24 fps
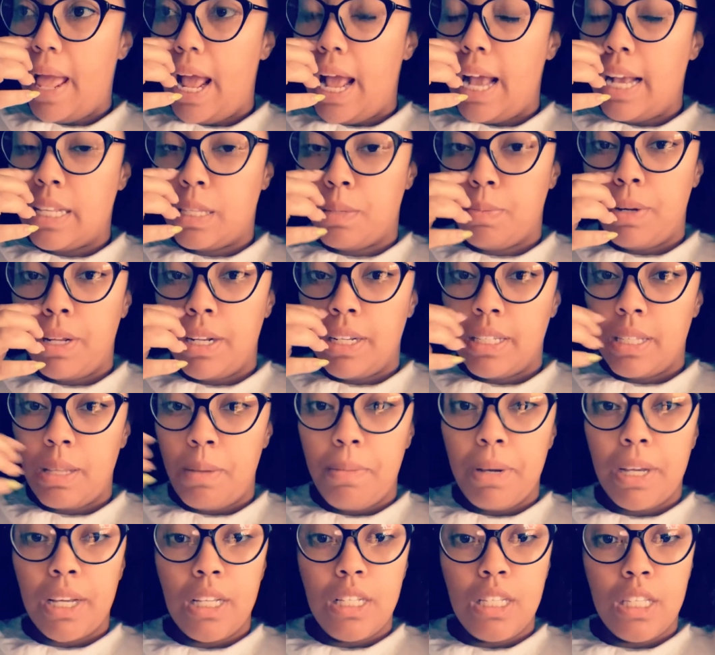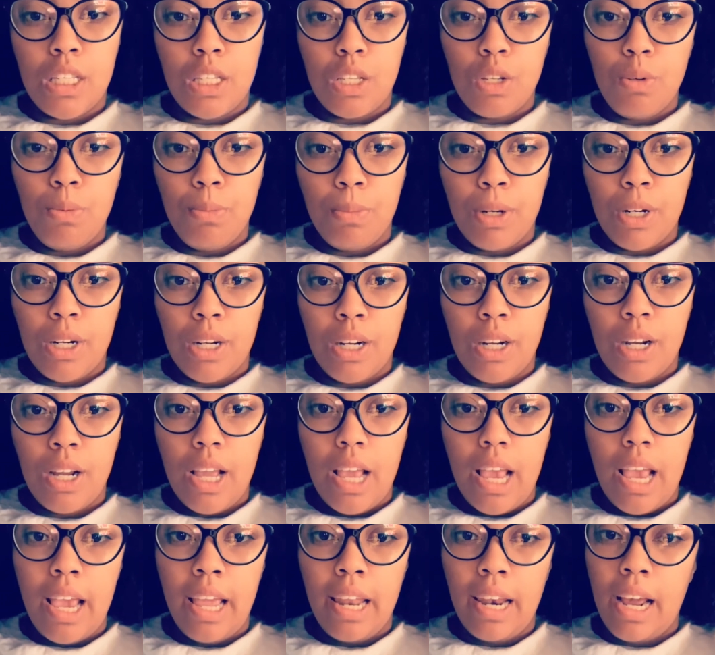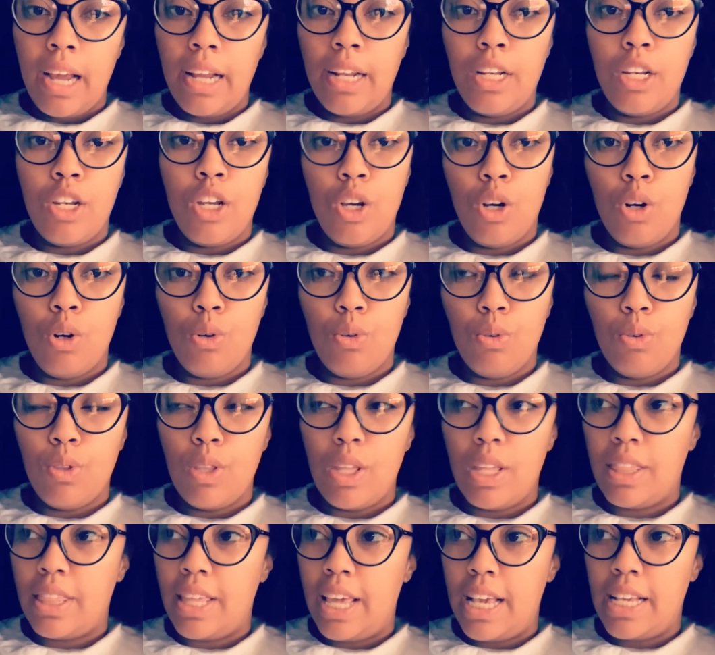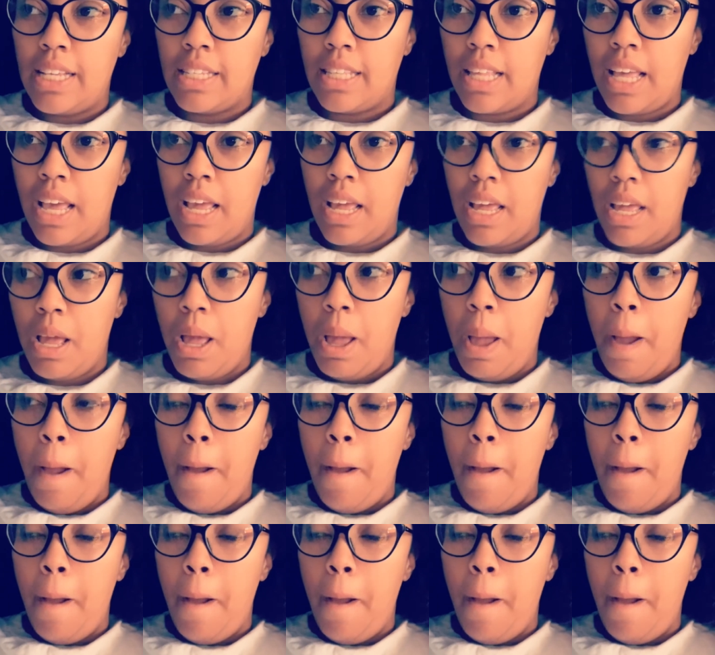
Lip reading: as well as I'm a consumer, and I know the things that